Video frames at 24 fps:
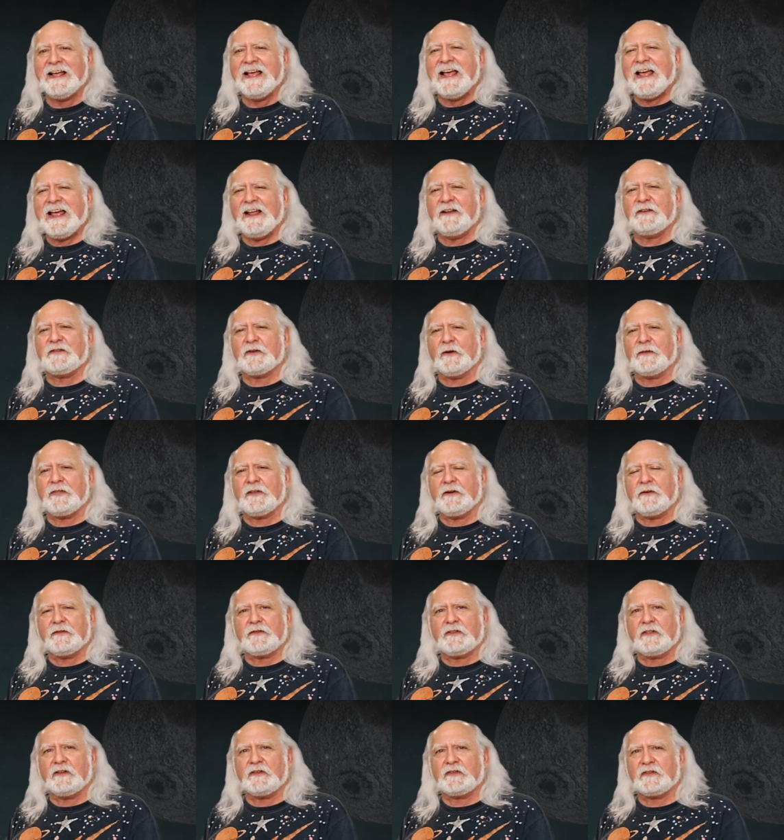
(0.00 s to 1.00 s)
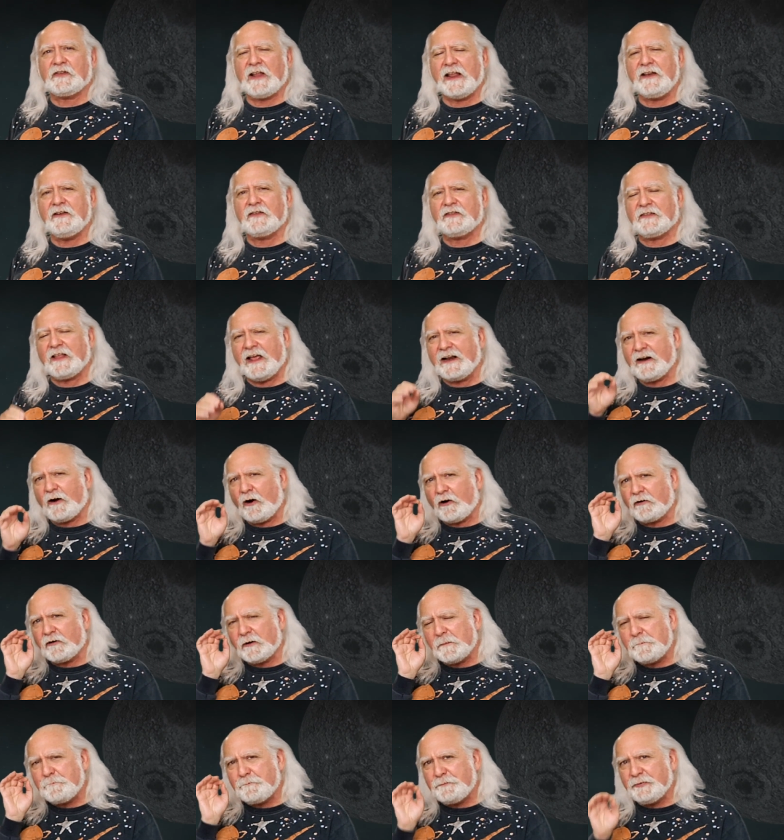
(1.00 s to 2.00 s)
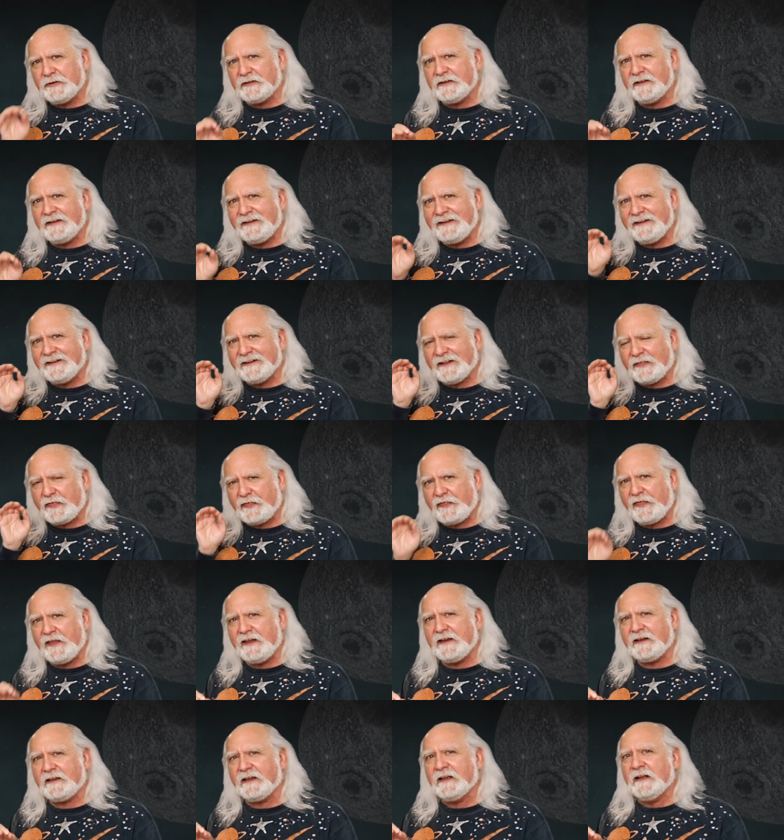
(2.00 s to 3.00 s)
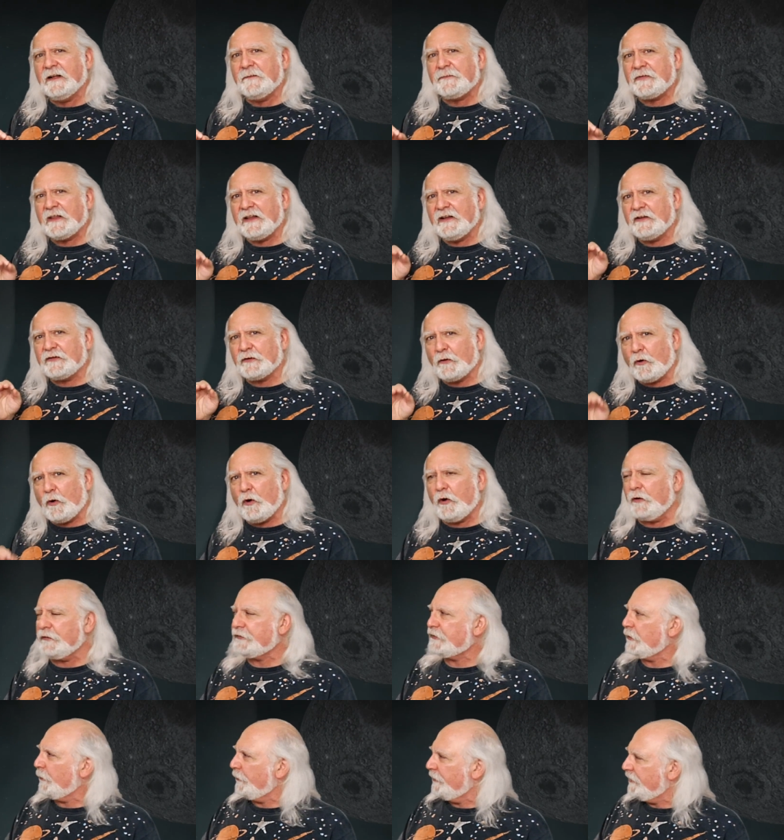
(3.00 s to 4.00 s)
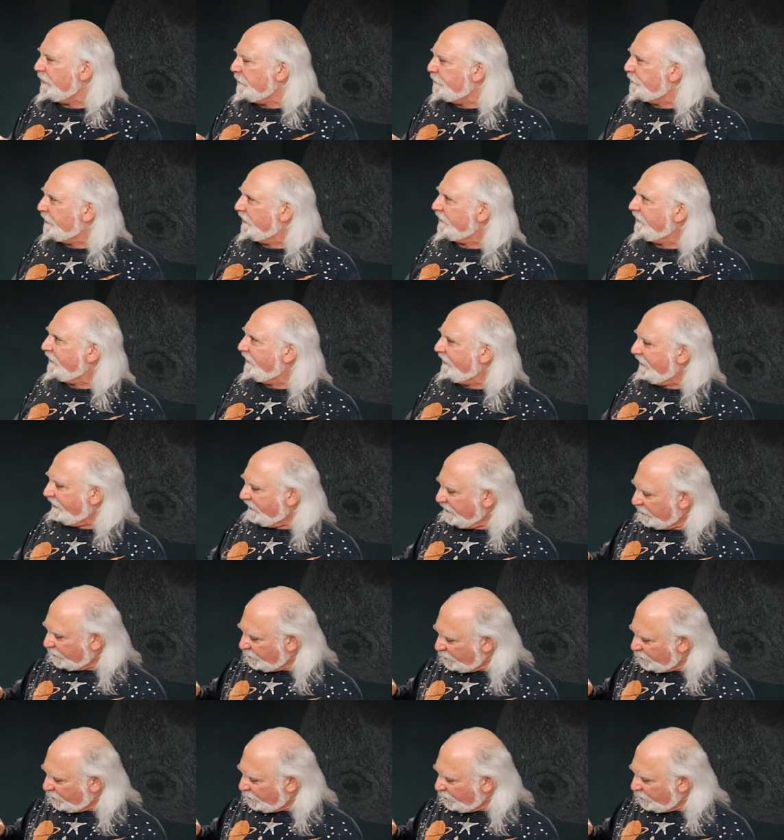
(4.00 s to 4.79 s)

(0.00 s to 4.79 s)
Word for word: And so there's the sense that our ability to think is also an ability to